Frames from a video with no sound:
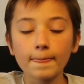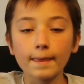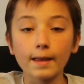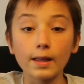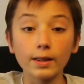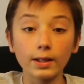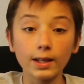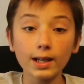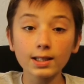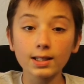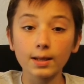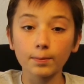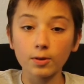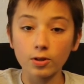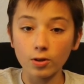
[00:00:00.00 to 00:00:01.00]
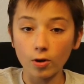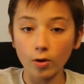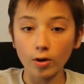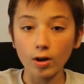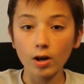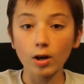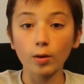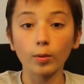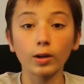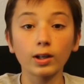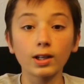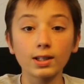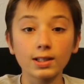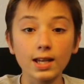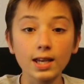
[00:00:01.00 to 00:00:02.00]
In the next episode, we're
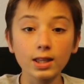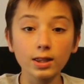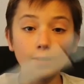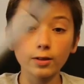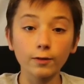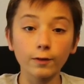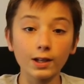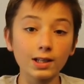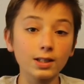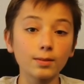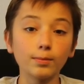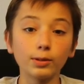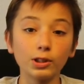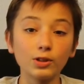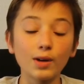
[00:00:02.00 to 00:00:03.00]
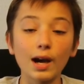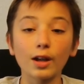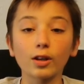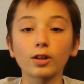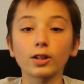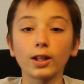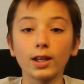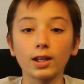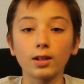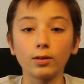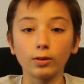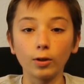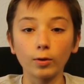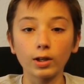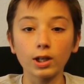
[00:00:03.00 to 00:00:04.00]
going to take the Phantom Blue out on
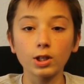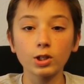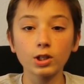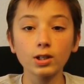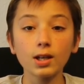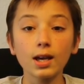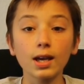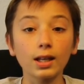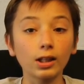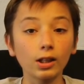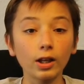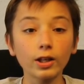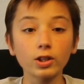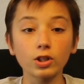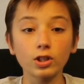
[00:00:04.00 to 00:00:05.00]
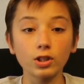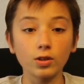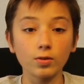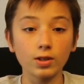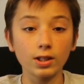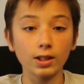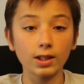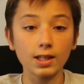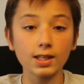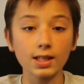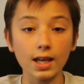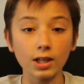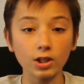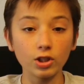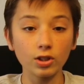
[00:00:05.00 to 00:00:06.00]
location and launch it using these
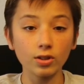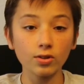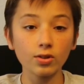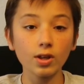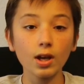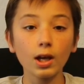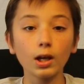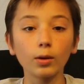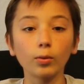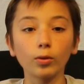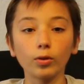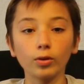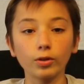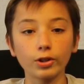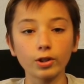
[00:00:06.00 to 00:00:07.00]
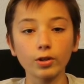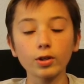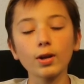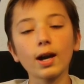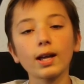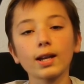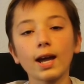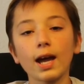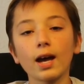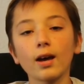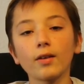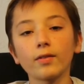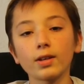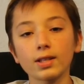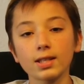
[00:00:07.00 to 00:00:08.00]
engines. We'll show you how to
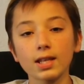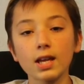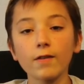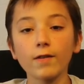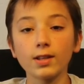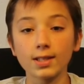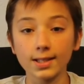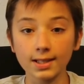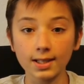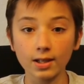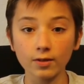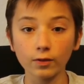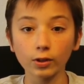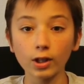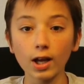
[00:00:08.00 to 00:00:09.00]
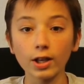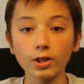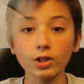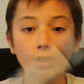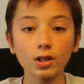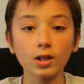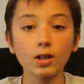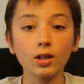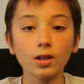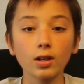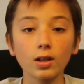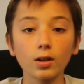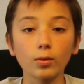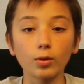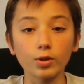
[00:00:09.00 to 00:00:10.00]
have a safe and successful launch.
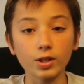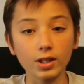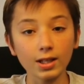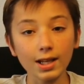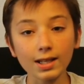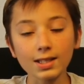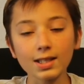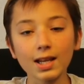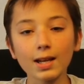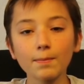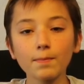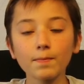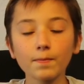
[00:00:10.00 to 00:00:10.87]
We'll see you next time.